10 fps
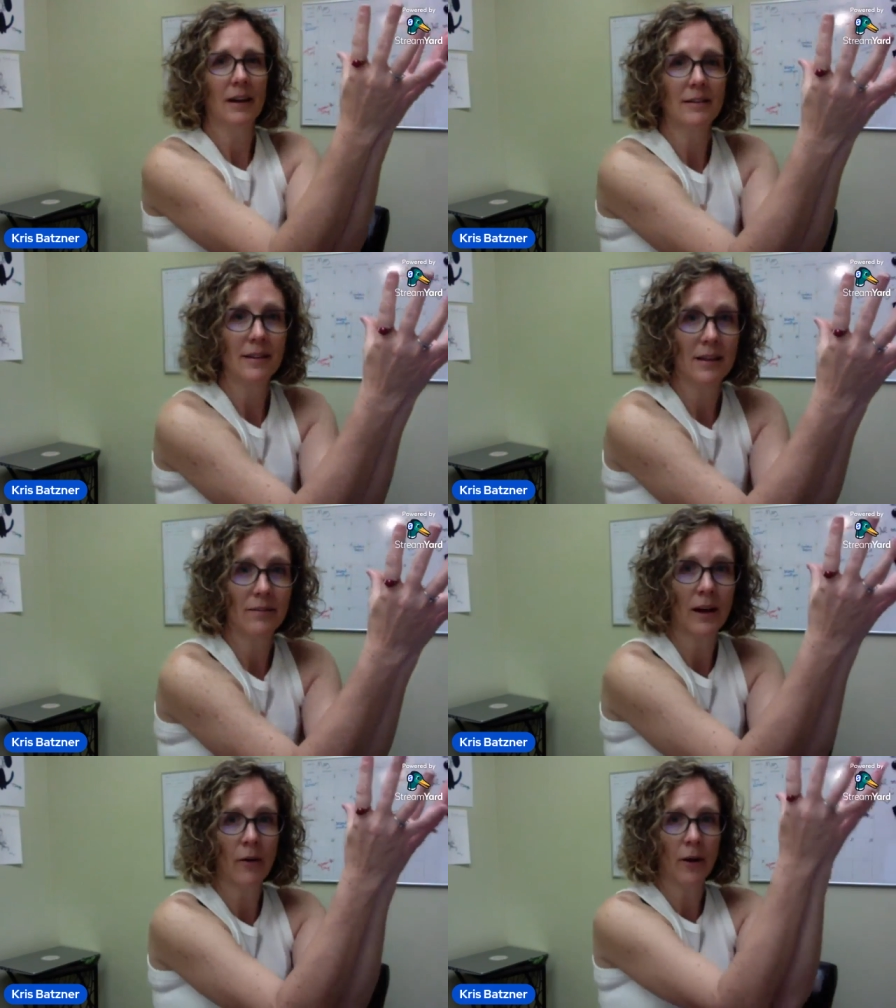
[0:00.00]
can't see the
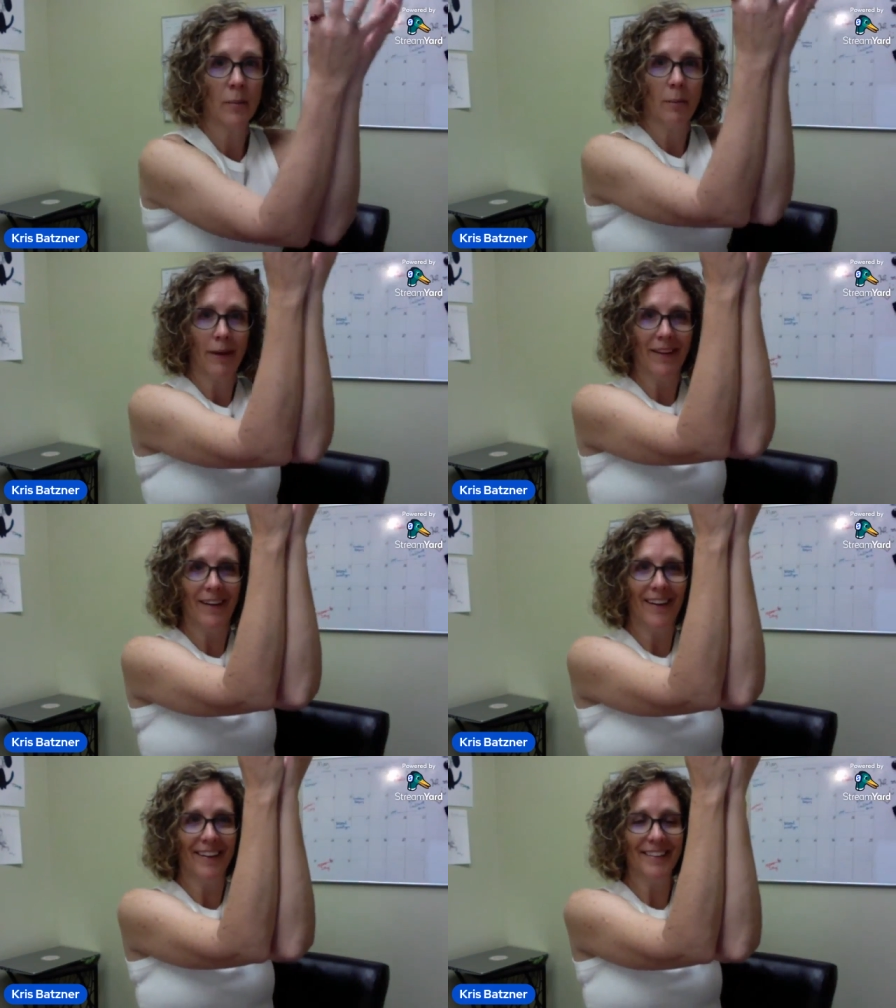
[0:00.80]
flower, but
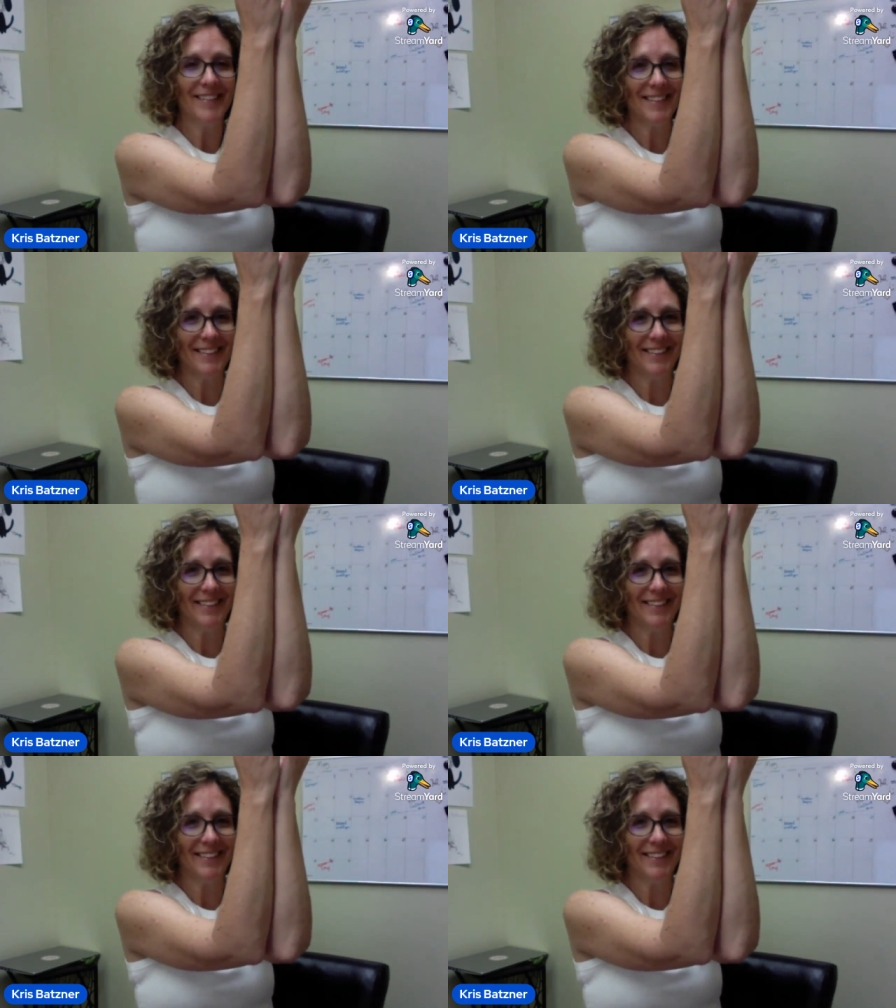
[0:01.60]
there it is.